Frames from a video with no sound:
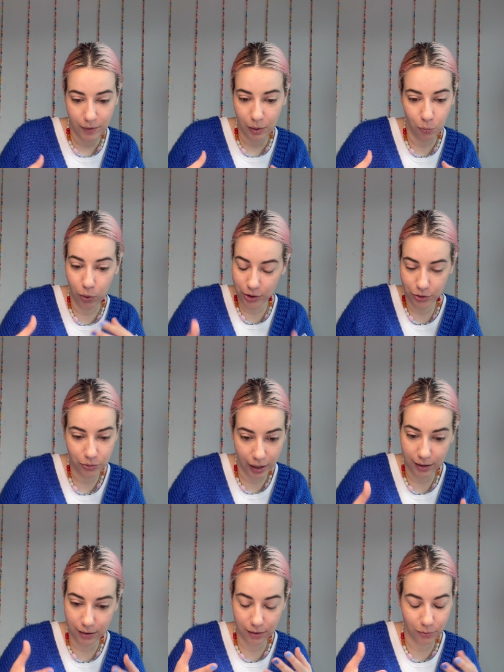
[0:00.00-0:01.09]
what
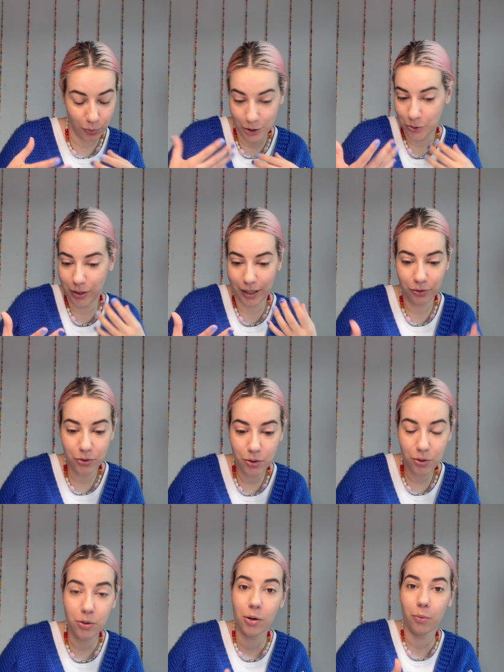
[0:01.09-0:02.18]
you can
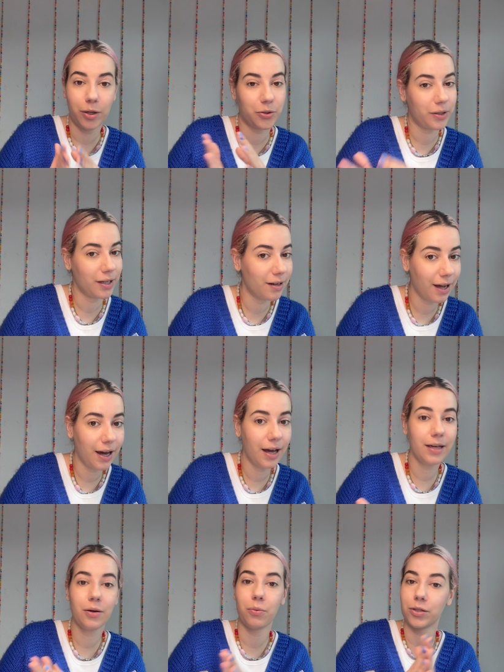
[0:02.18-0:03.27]
do, what you can
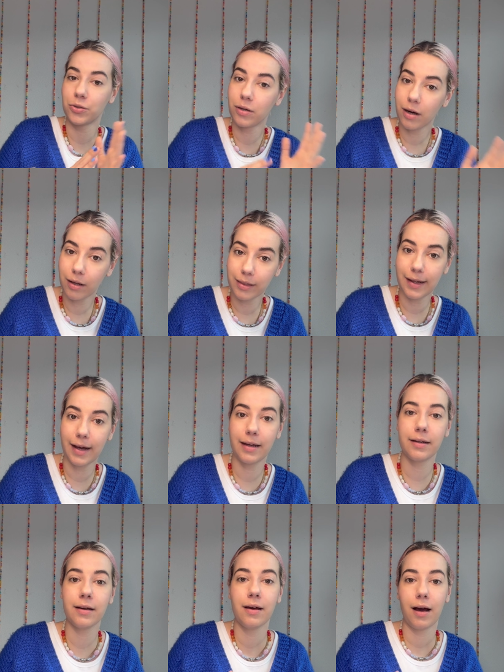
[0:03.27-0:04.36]
like, what you can't
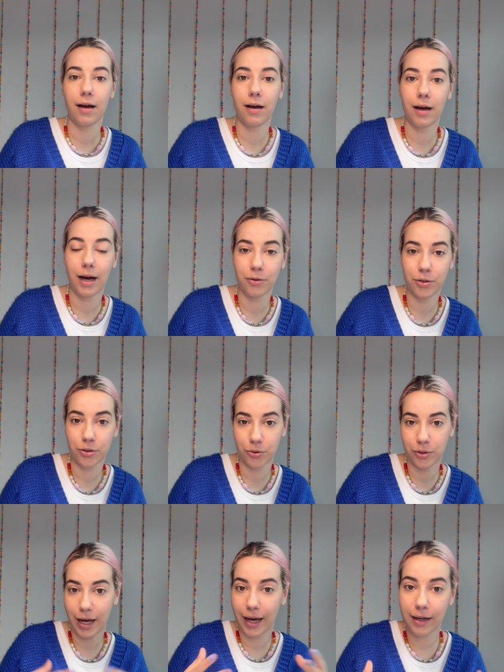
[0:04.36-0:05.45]
like, how you
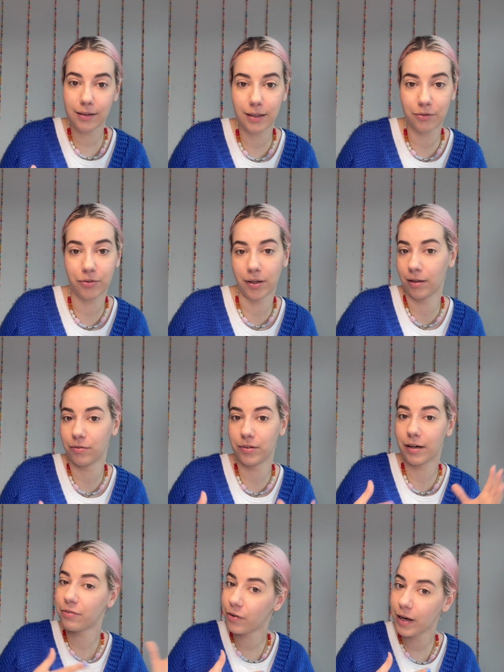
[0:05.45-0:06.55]
should act in front of
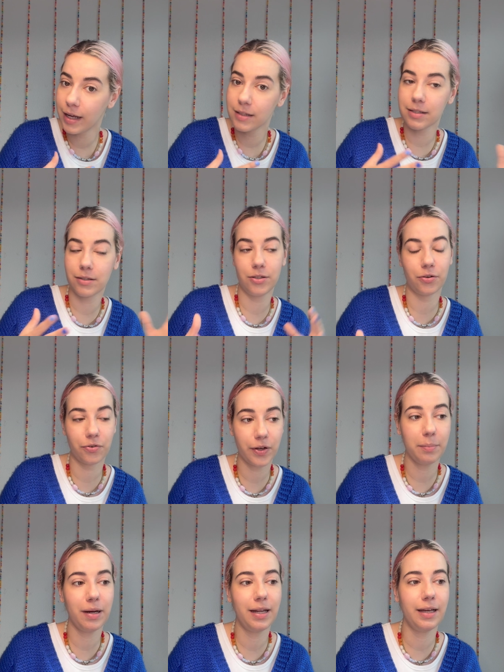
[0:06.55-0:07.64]
their friends, your
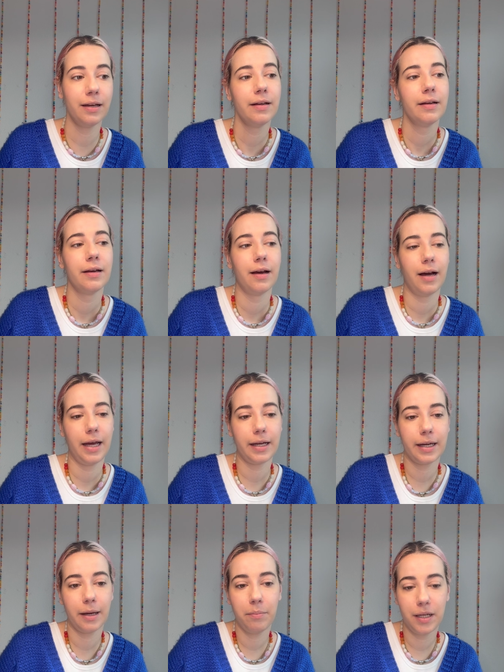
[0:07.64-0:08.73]
family. It
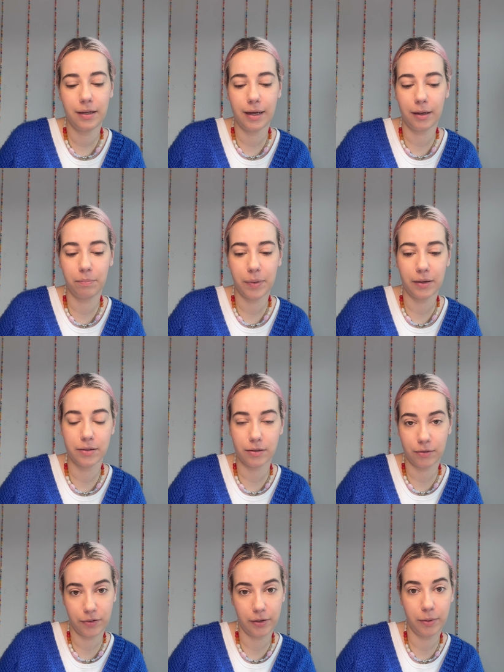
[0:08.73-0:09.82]
can be that parents
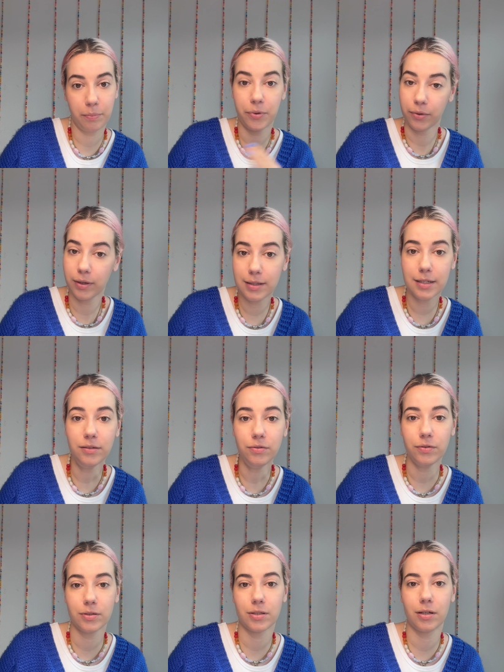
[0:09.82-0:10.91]
are very
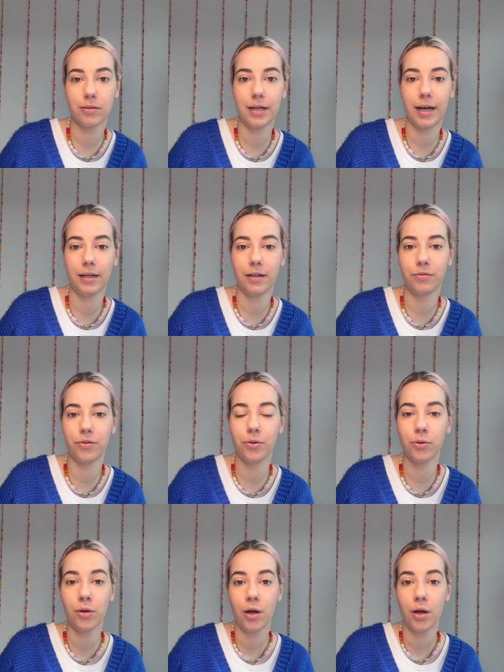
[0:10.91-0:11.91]
punitive, so that if you